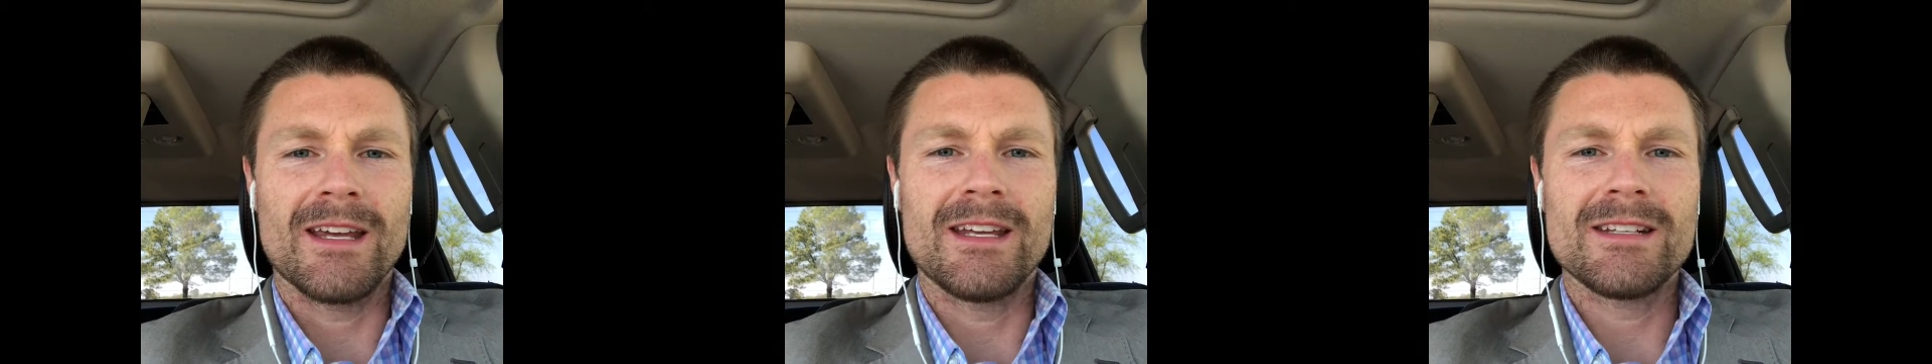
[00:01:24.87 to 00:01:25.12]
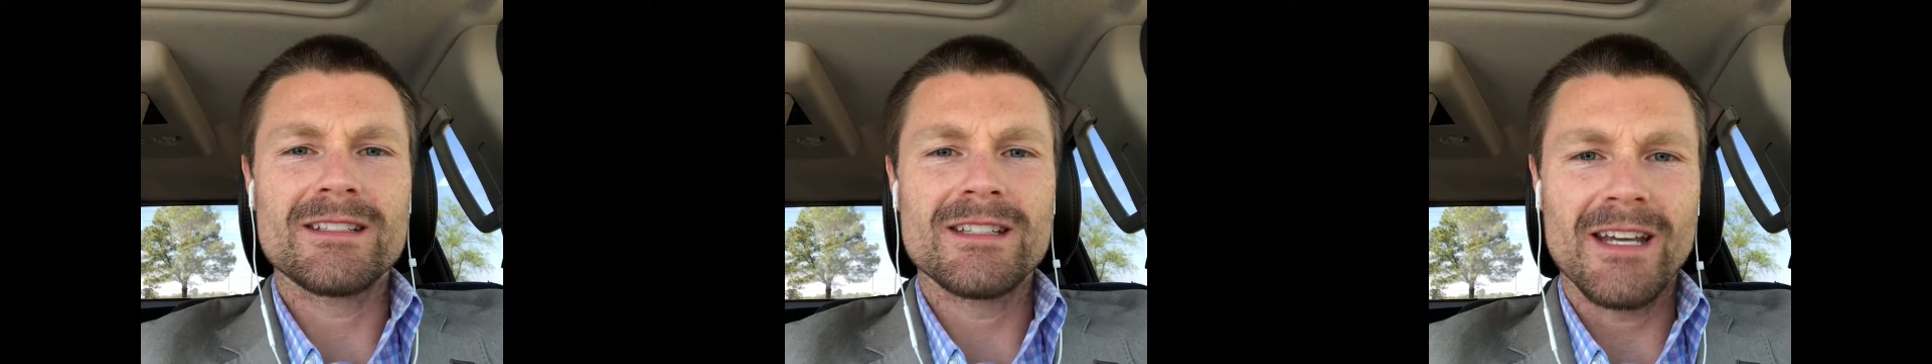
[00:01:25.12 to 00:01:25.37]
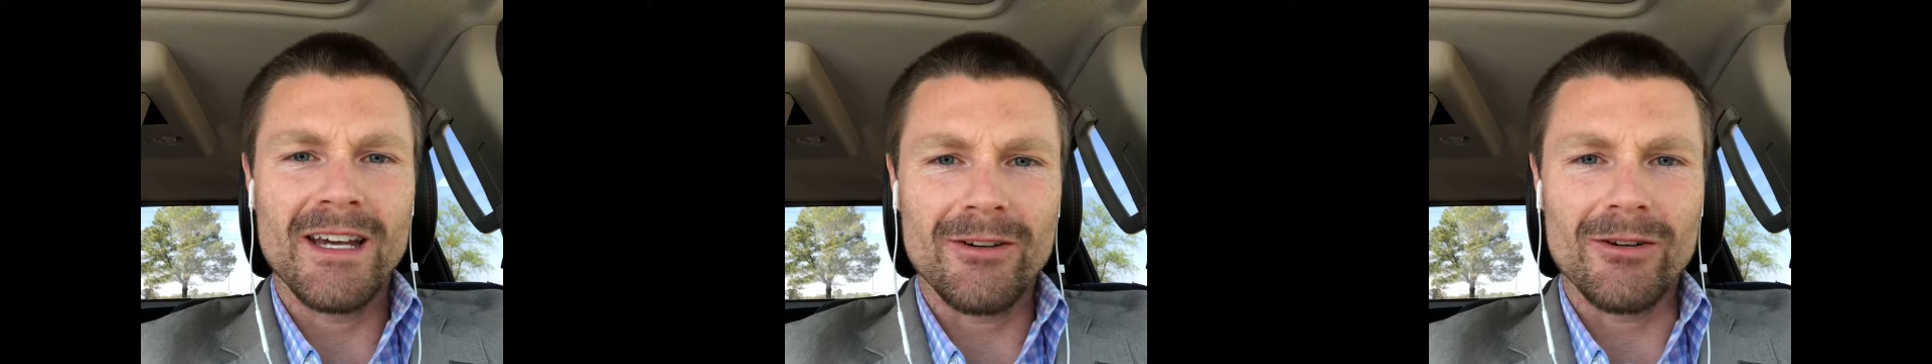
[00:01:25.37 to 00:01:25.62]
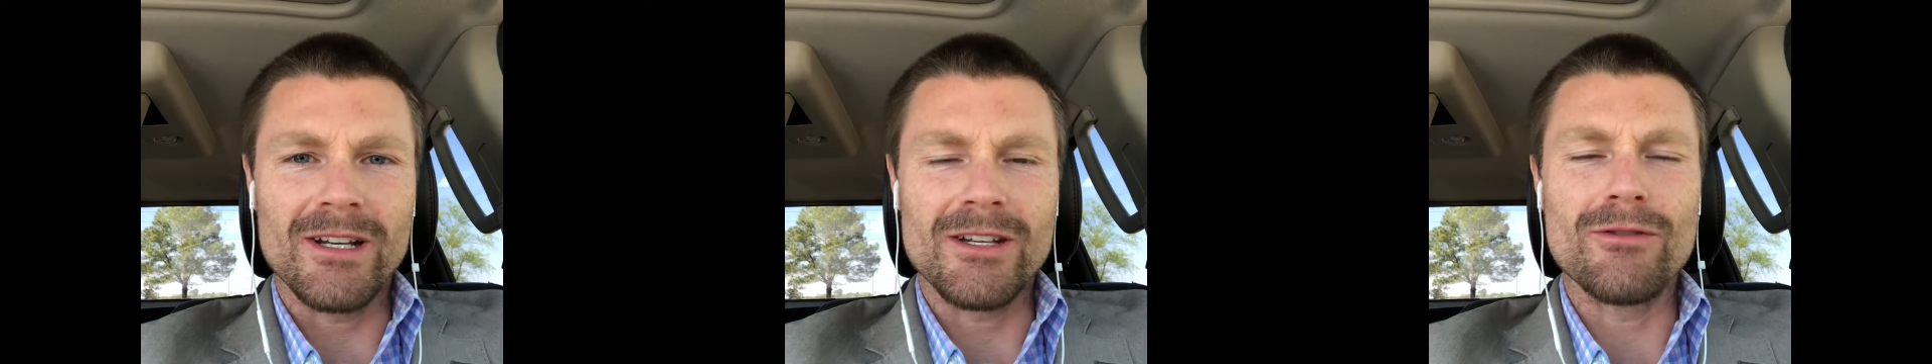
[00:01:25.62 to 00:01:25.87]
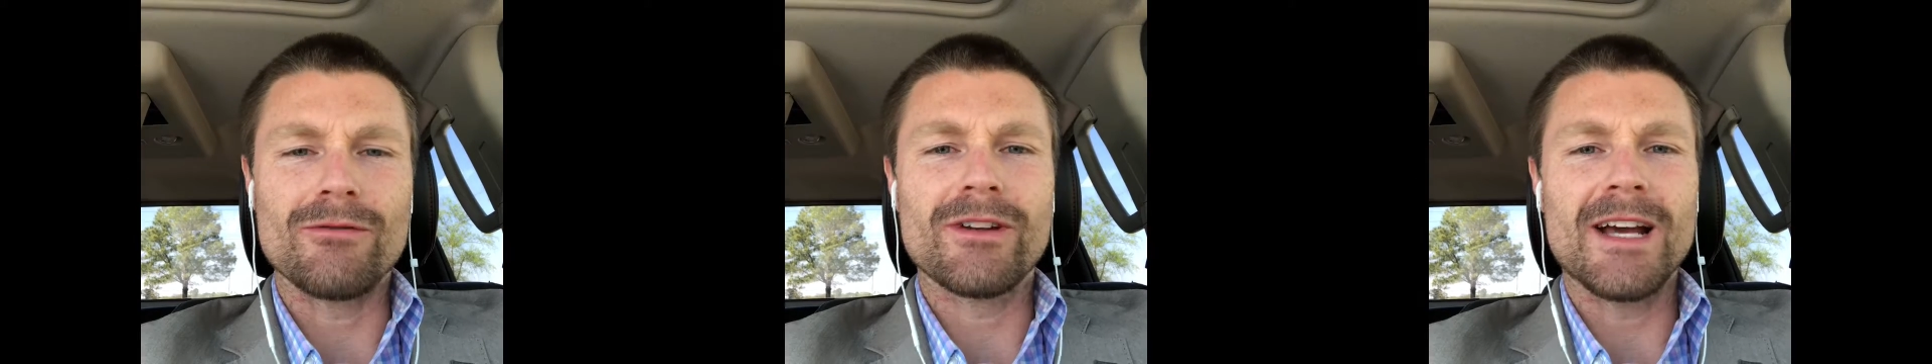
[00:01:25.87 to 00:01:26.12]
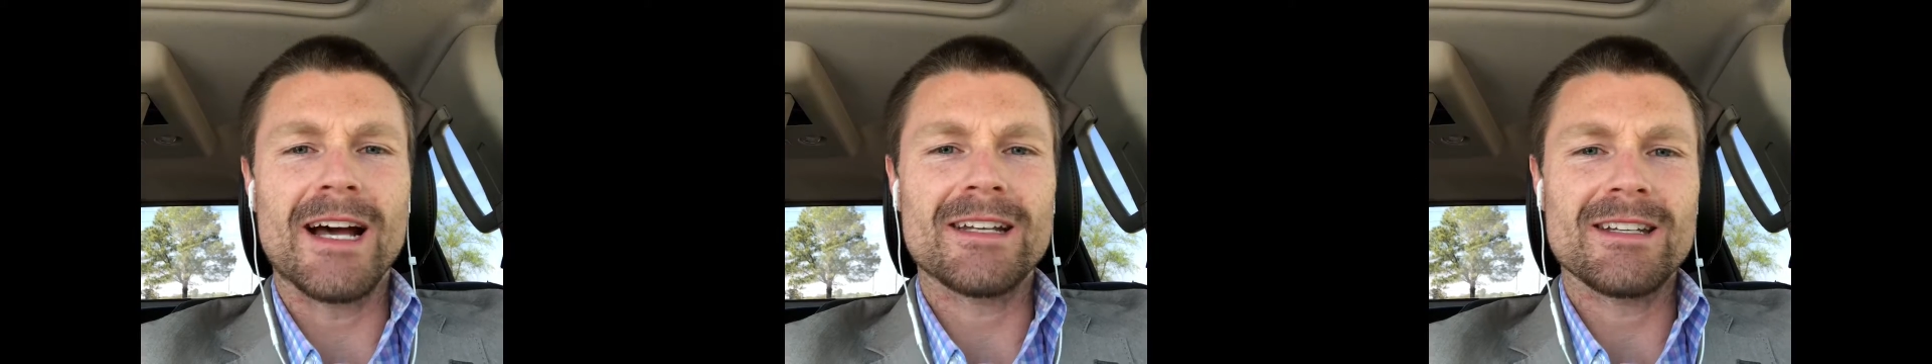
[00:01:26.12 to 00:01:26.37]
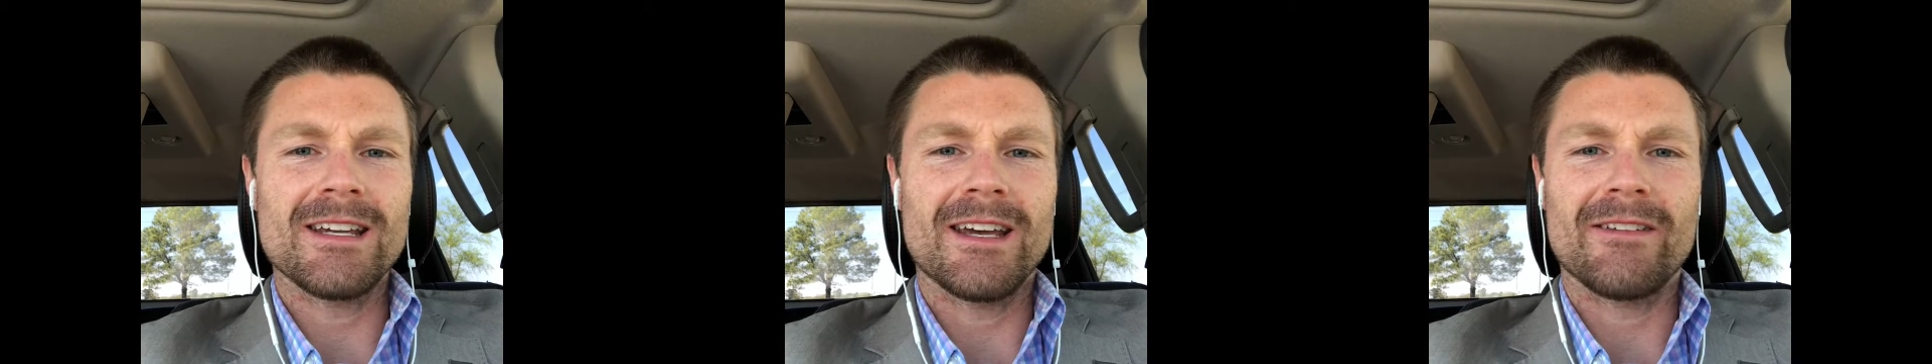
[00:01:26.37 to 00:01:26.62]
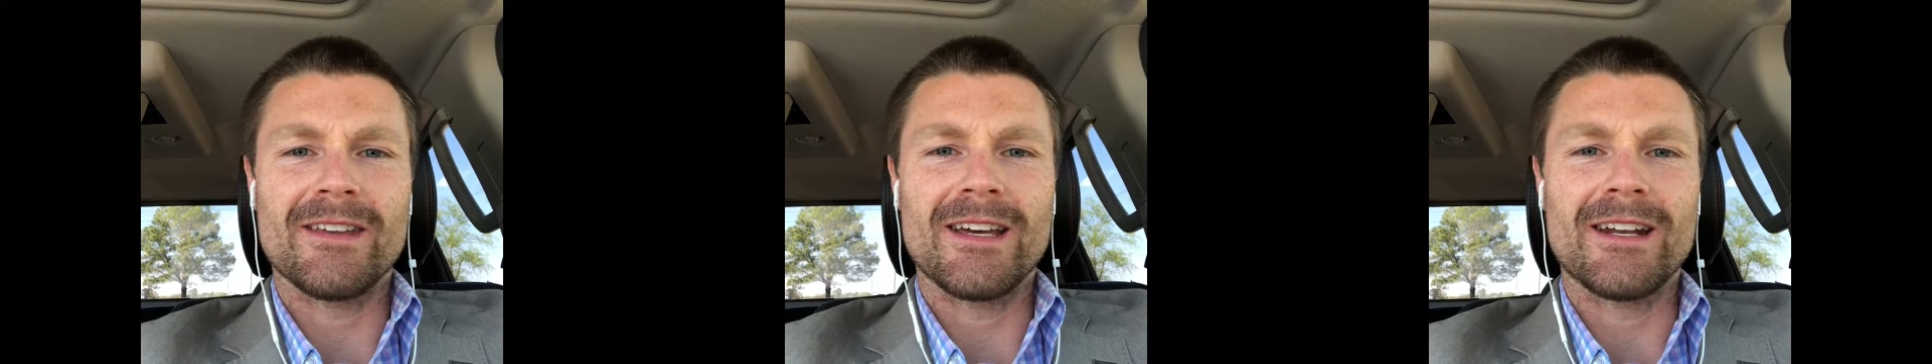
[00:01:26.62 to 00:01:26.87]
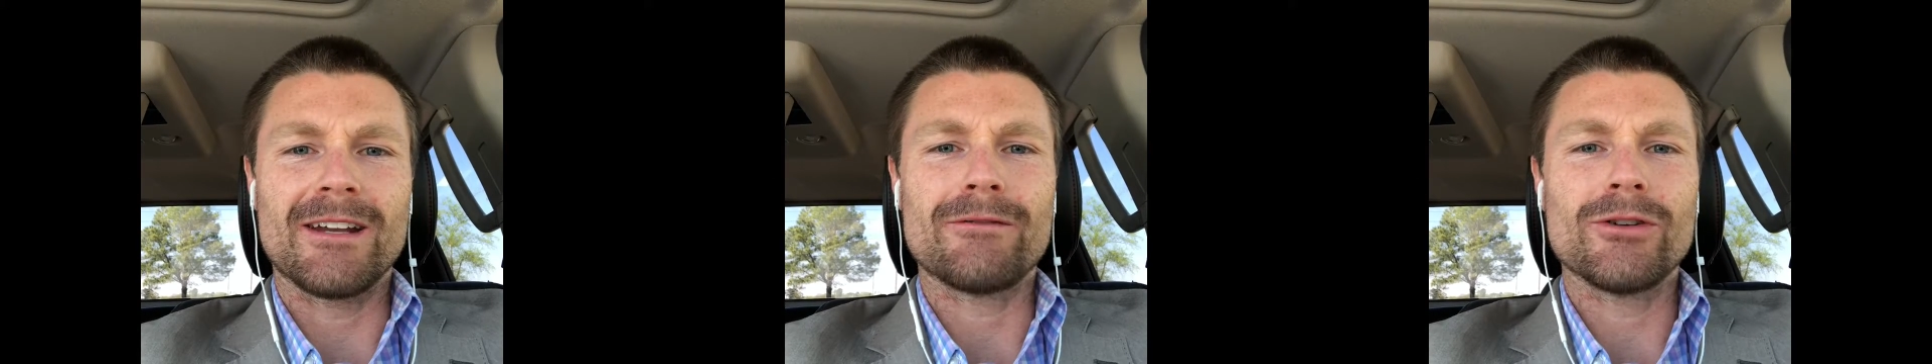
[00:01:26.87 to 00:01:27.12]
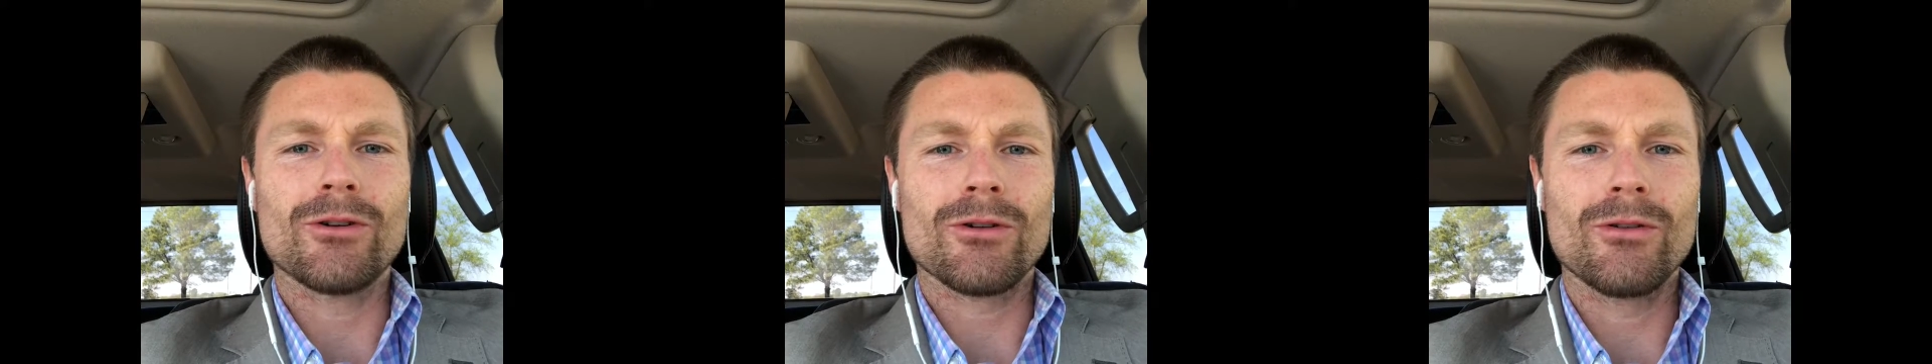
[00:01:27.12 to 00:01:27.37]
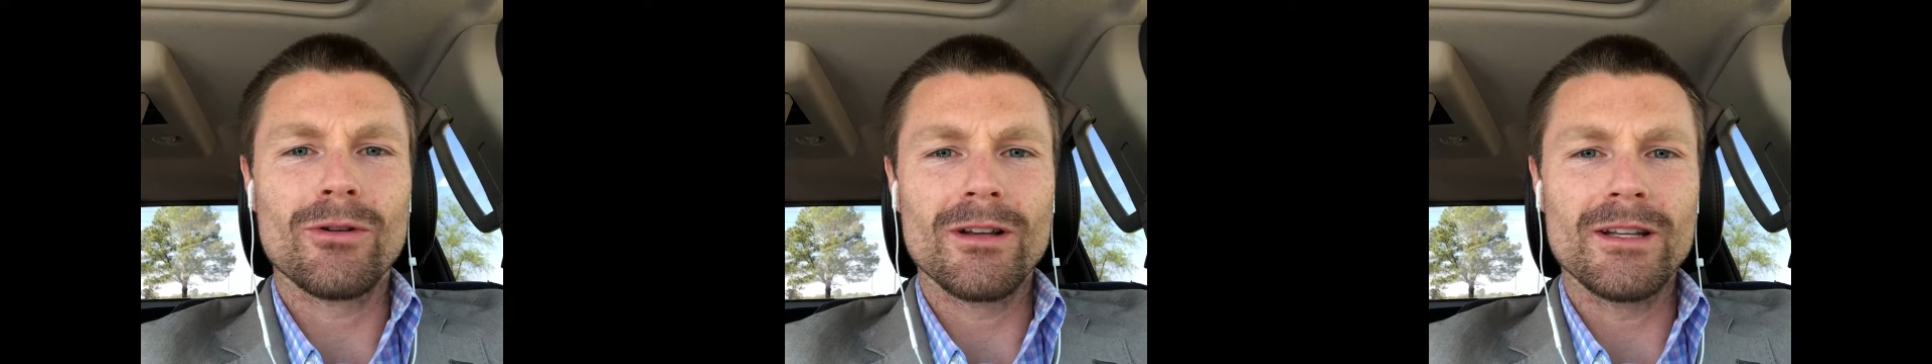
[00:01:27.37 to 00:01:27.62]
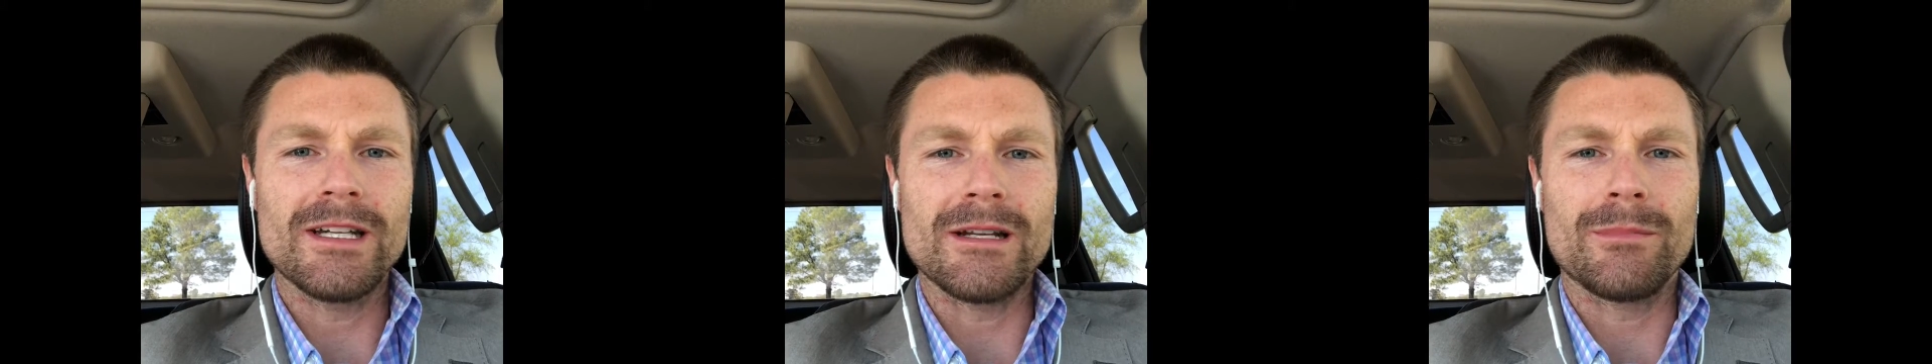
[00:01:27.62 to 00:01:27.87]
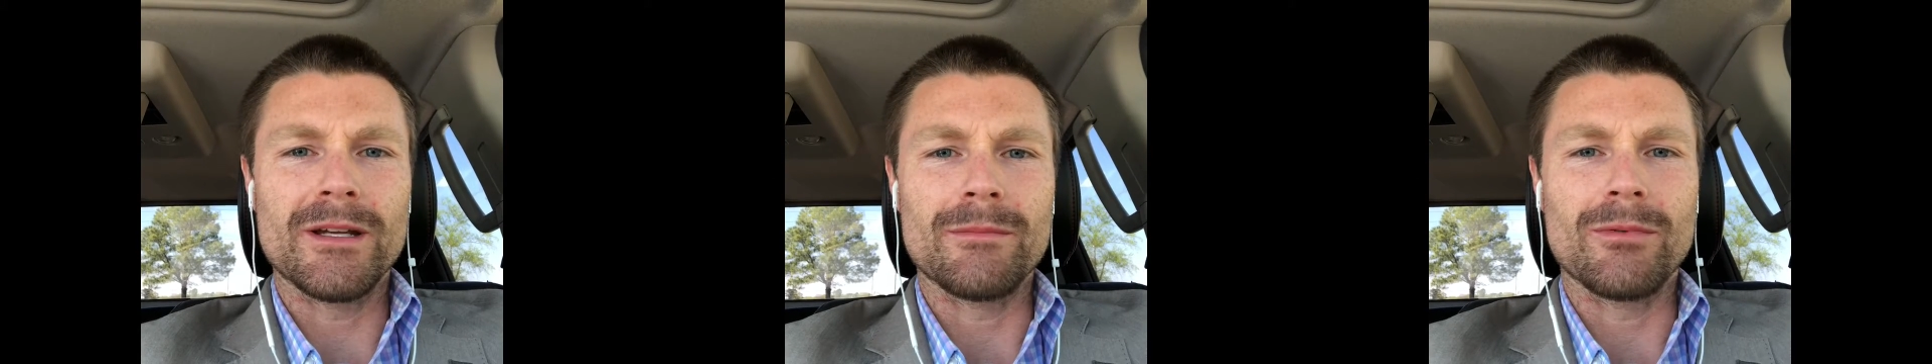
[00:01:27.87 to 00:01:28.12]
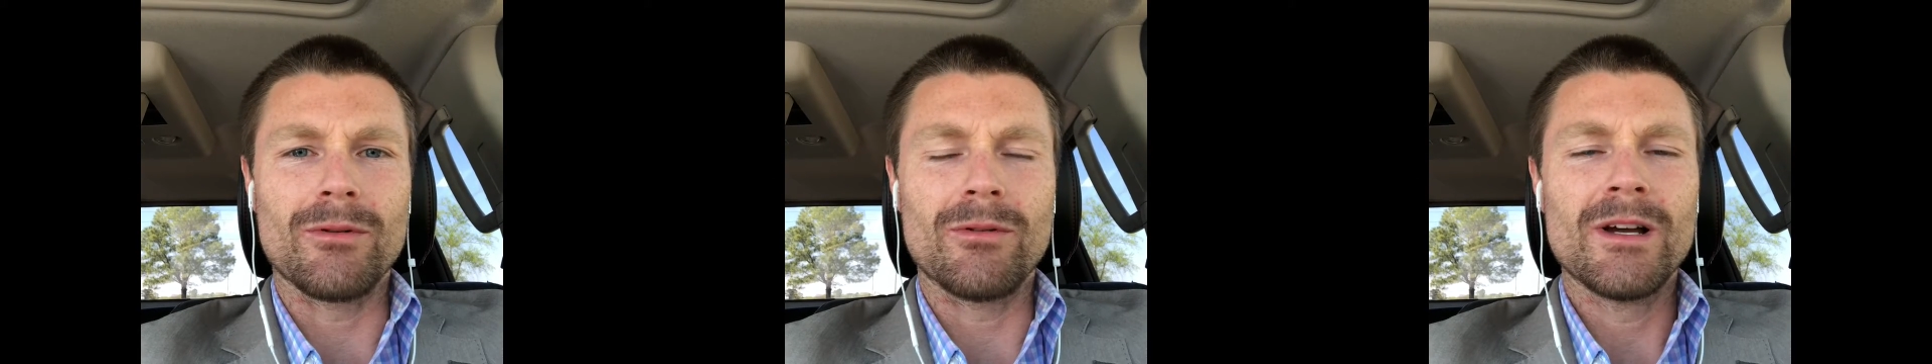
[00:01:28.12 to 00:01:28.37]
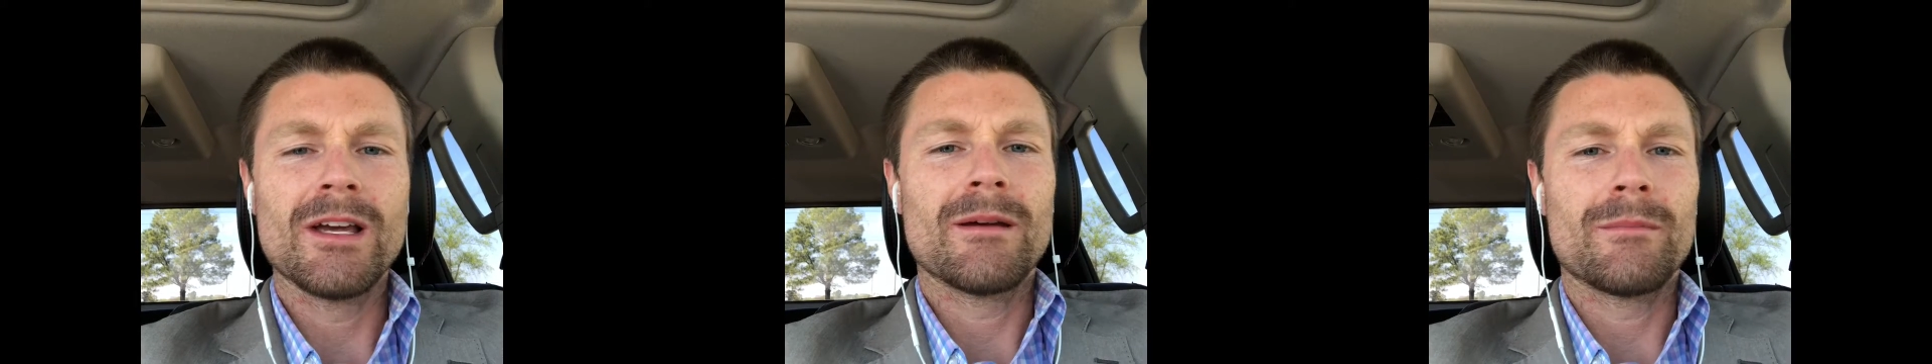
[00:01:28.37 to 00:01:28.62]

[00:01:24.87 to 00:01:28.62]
Integrity. You've got to have that if you're going to lead people